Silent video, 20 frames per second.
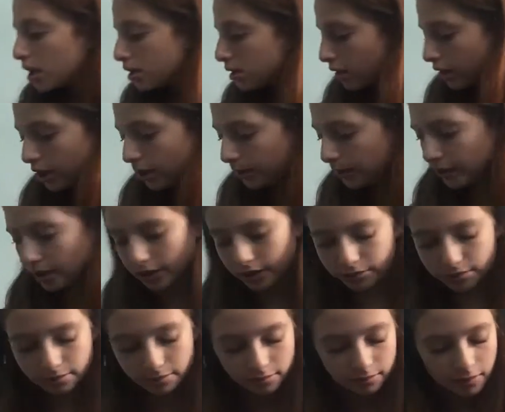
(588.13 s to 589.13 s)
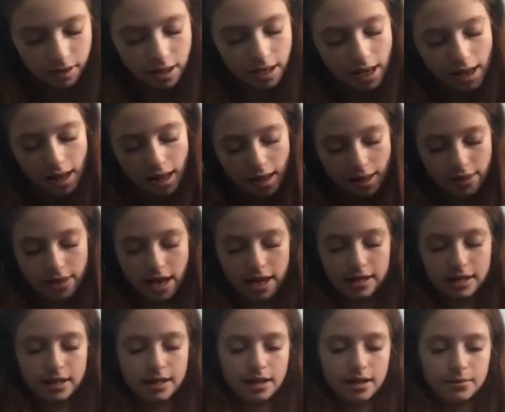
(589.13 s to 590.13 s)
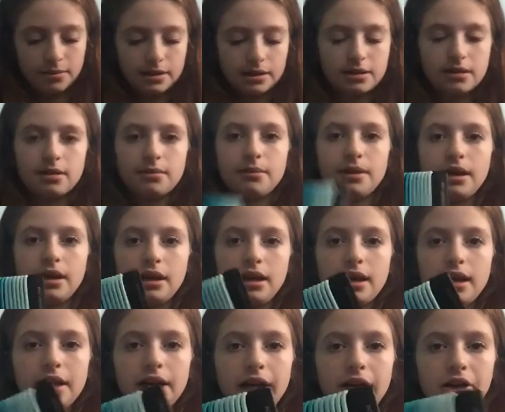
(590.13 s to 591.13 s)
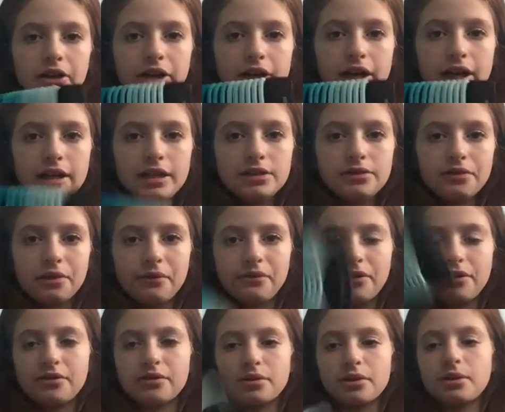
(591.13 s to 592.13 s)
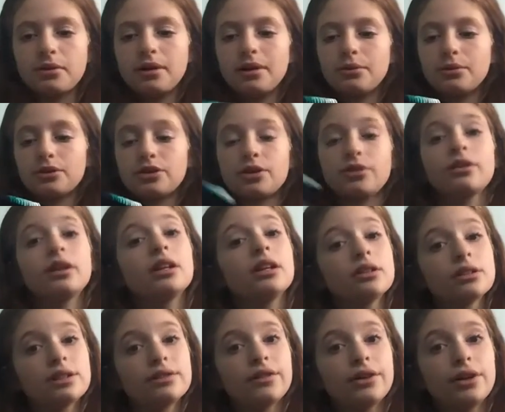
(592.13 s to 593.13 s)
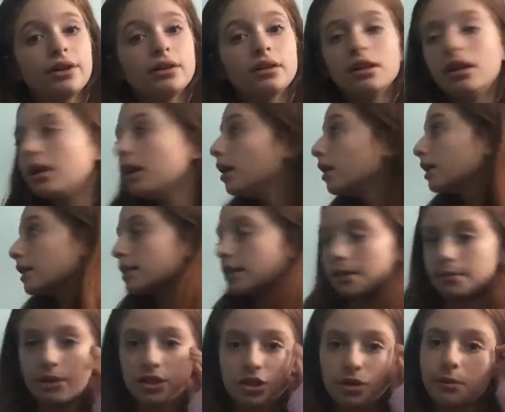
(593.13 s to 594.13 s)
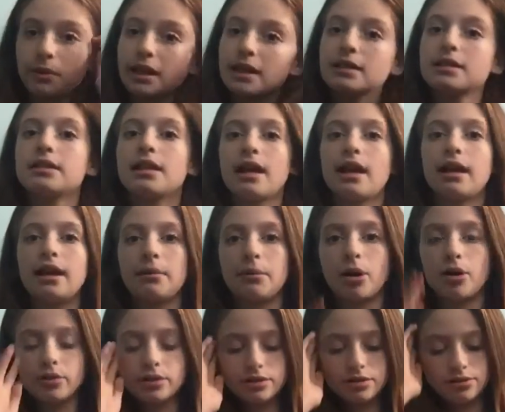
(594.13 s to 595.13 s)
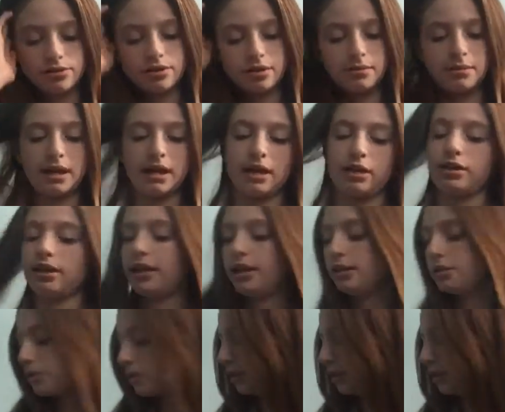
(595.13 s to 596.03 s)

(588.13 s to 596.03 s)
So here we go. Then he got me some hair ties from Forever 21, which are really useful because I'm a gymnast and I'm always losing my hair ties